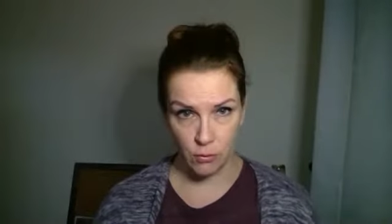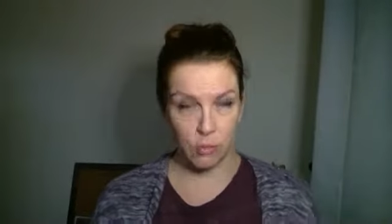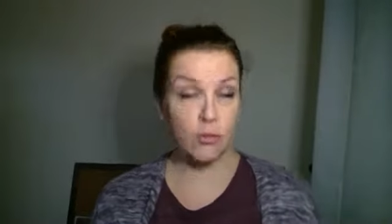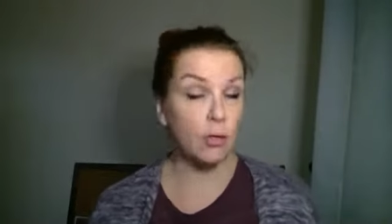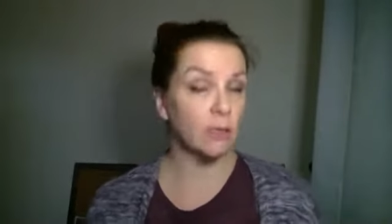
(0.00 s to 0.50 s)
So
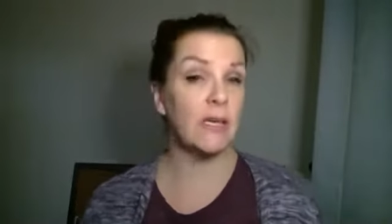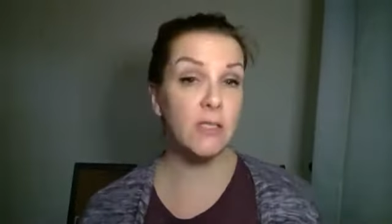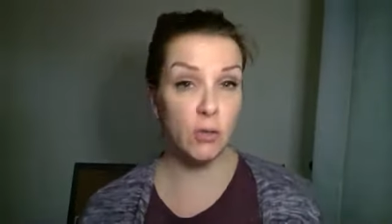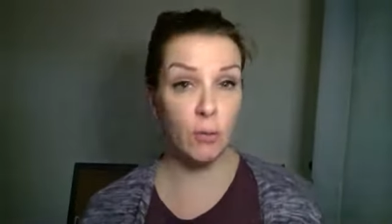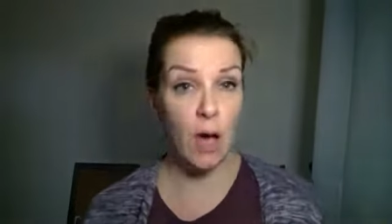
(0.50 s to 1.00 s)
certainly
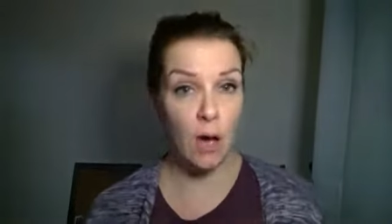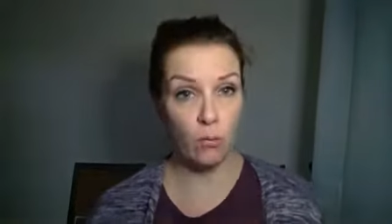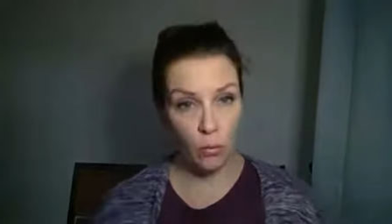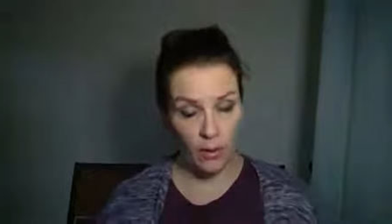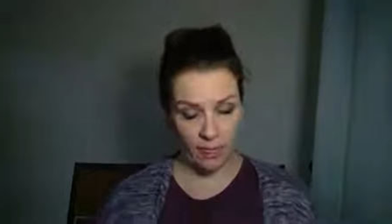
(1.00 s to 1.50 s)
a
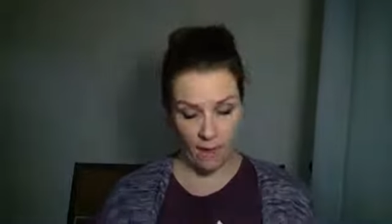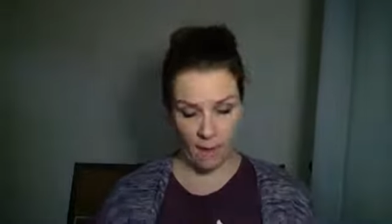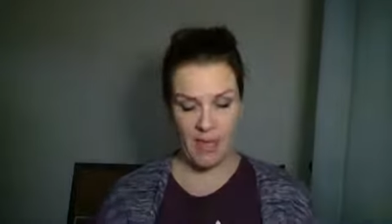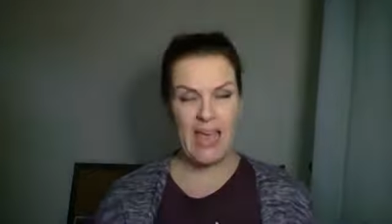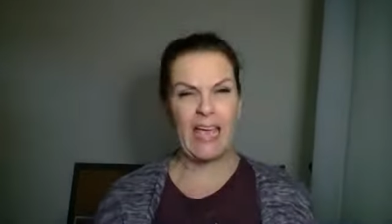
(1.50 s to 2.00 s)
rule of
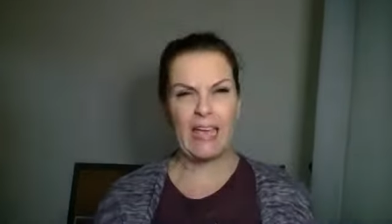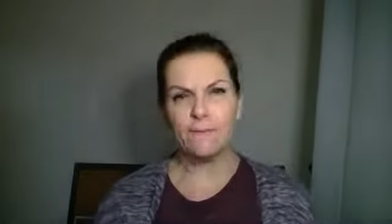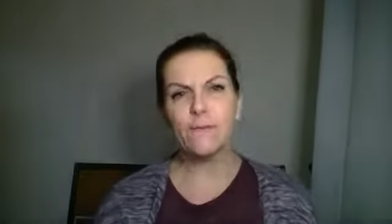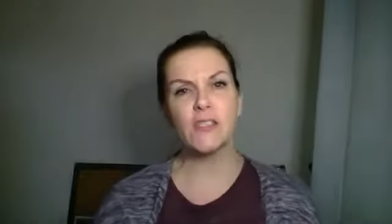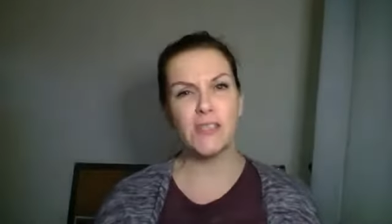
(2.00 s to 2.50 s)
thumb, if
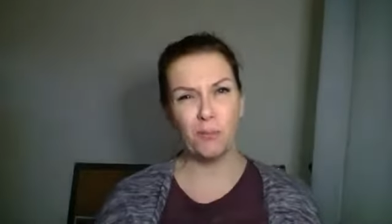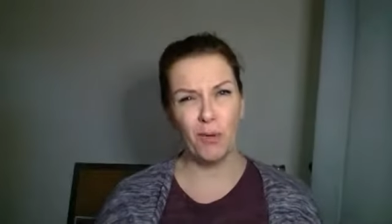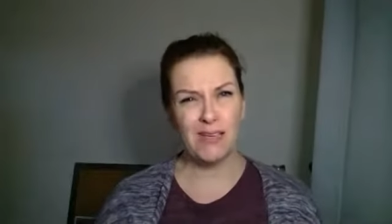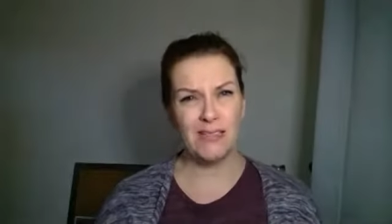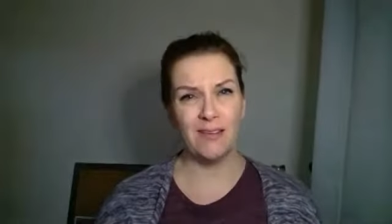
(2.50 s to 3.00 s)
for some
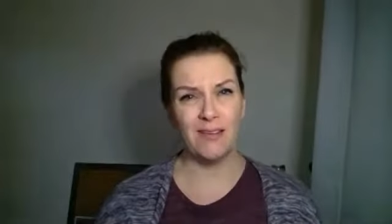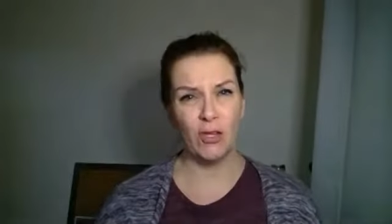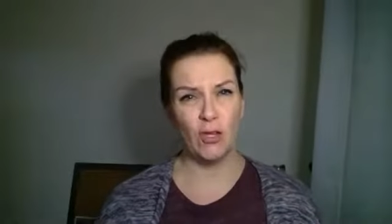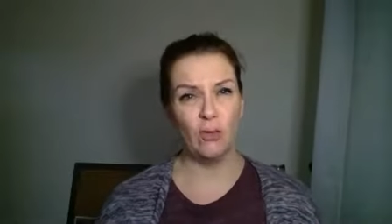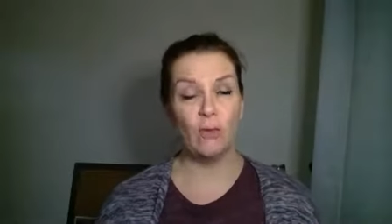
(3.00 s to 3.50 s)
reason
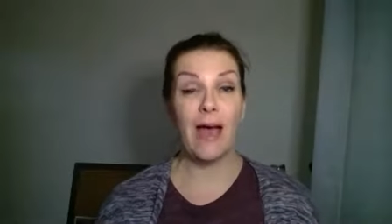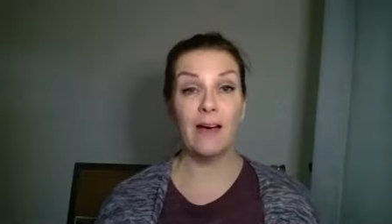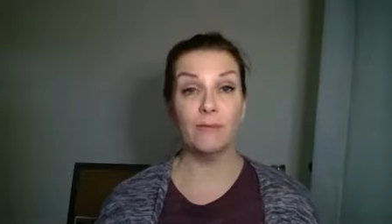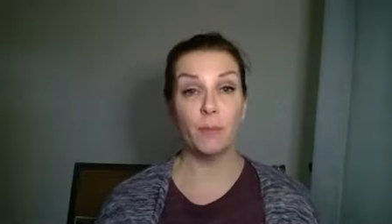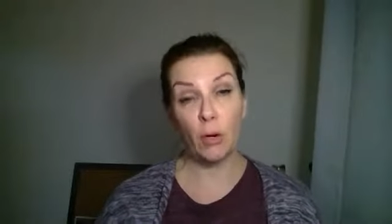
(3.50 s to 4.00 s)
you
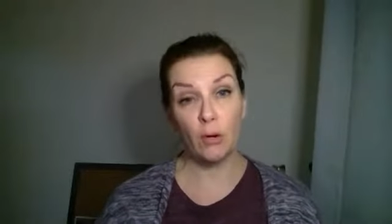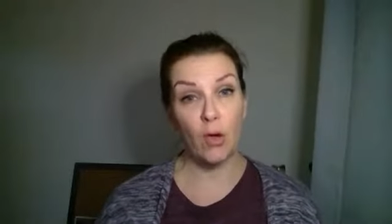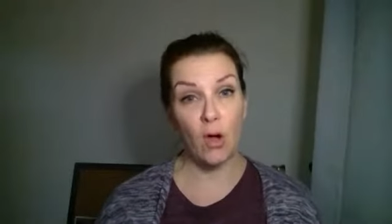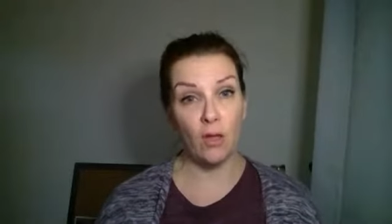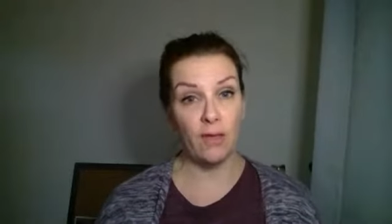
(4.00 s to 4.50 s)
have a
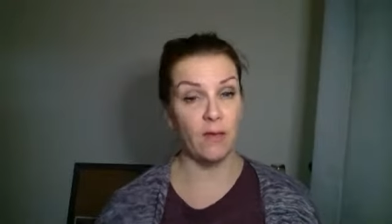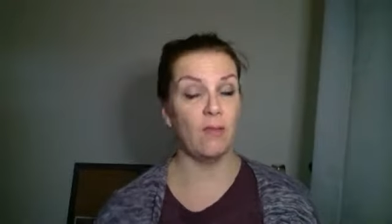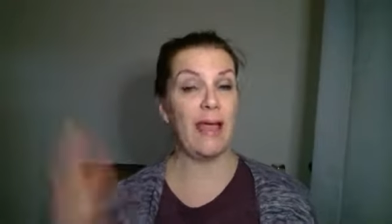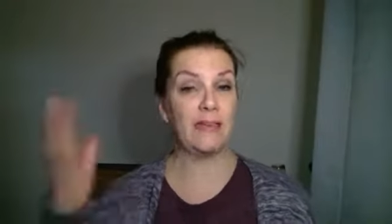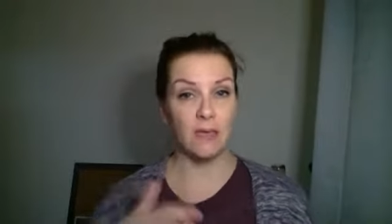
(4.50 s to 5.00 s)
protocol that you
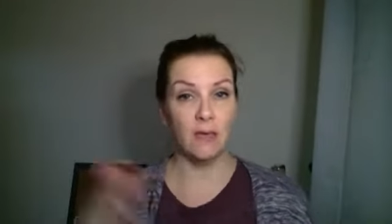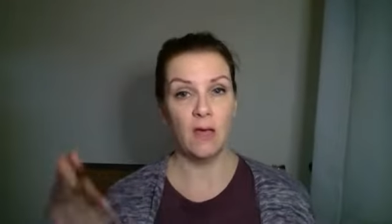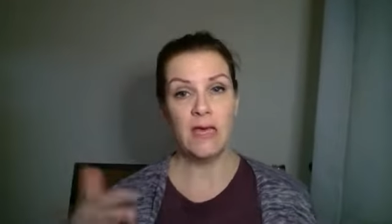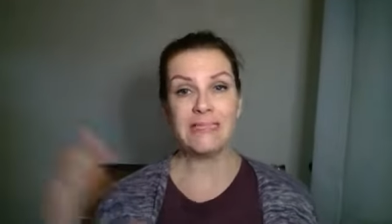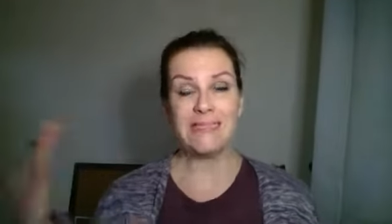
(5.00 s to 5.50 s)
like to
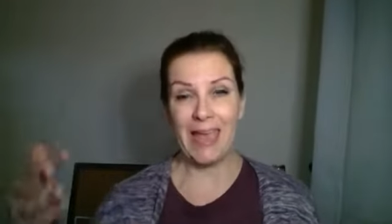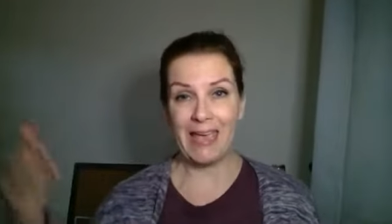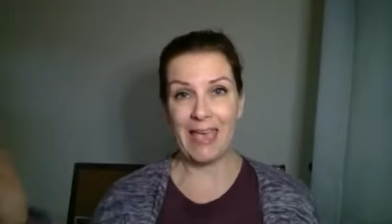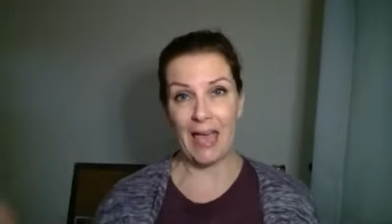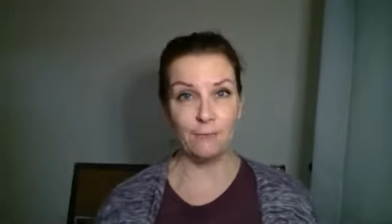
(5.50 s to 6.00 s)

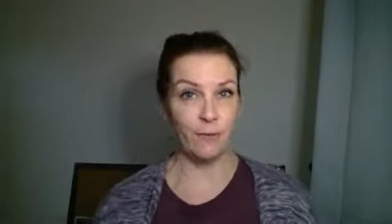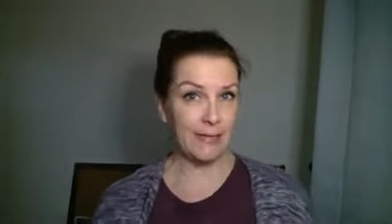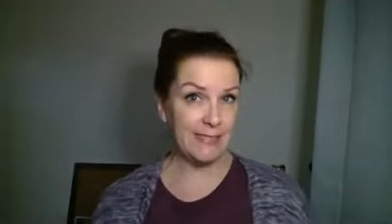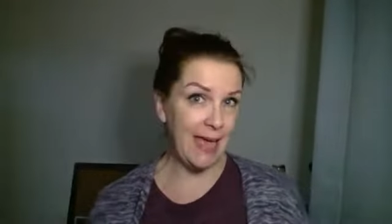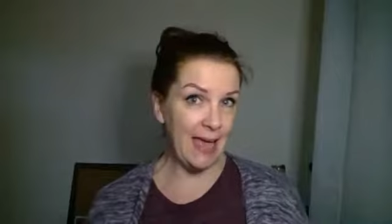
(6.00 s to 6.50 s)
take every
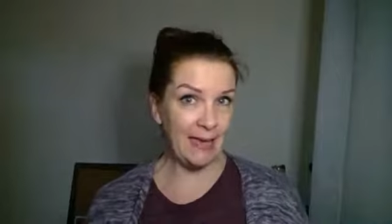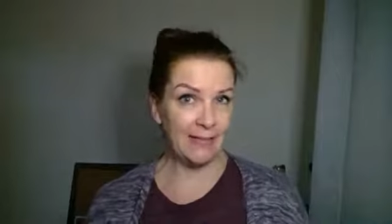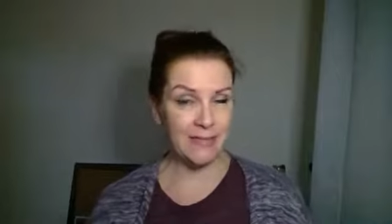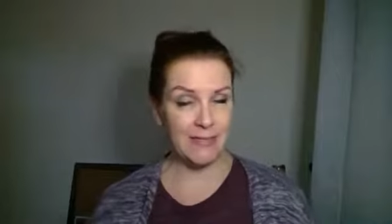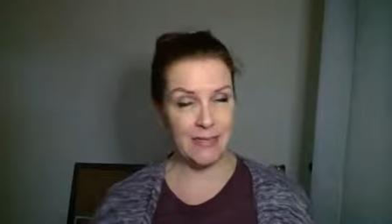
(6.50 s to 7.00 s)
day and
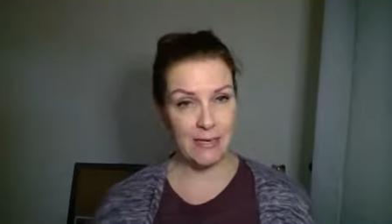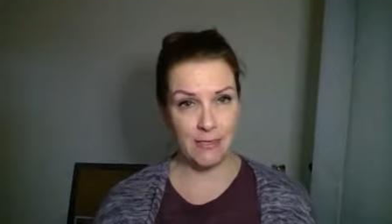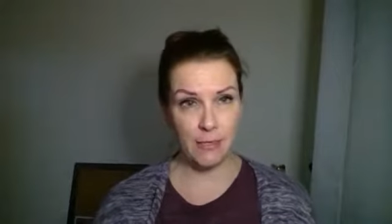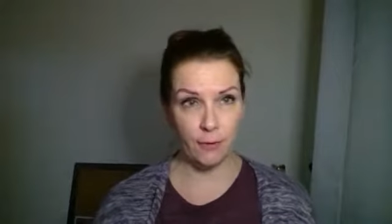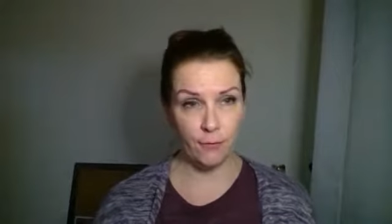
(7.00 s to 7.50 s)
this is
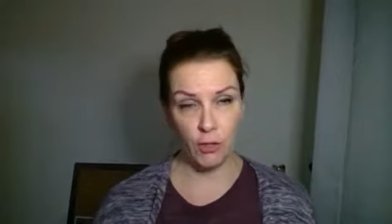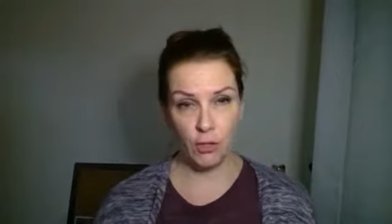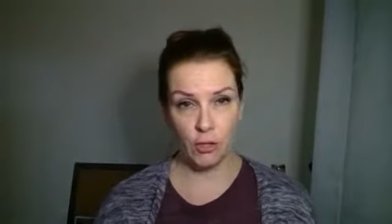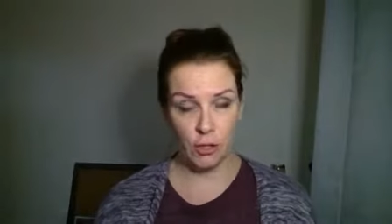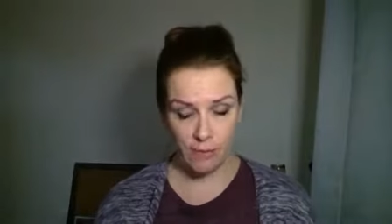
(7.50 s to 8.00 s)
easier for you
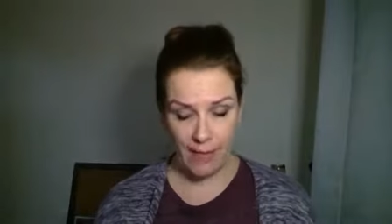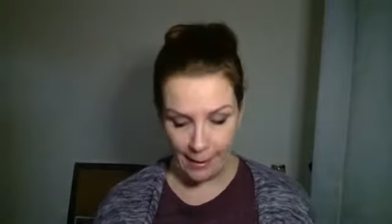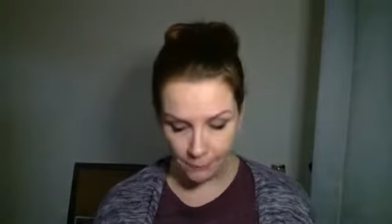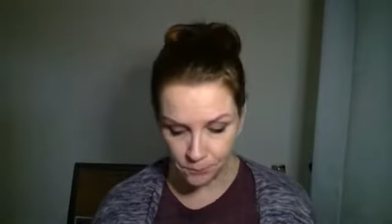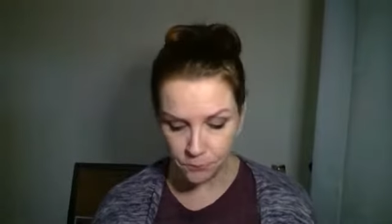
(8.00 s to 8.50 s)
to do that,